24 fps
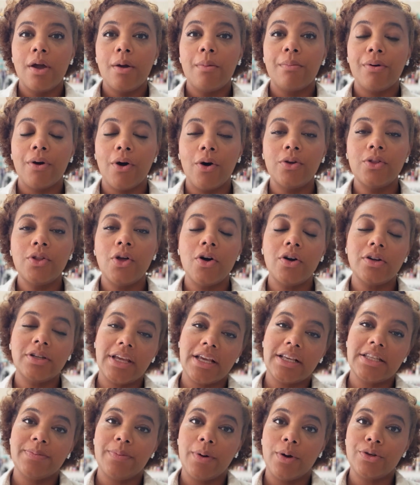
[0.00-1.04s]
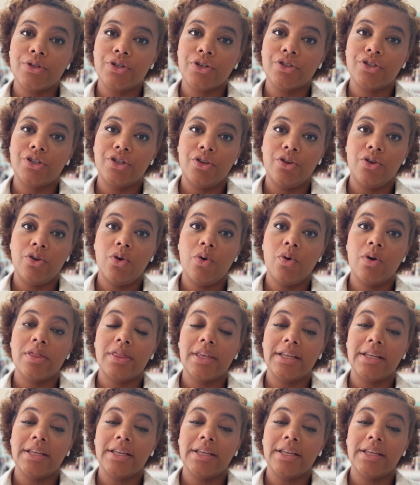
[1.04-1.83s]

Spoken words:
Prolonged exposure to